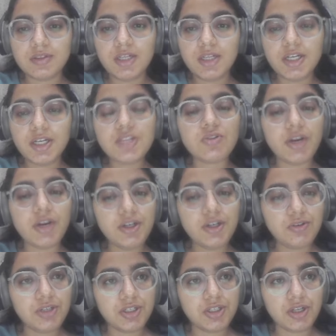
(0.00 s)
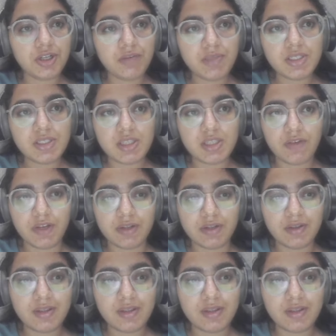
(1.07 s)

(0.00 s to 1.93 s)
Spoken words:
It is going to return me 7.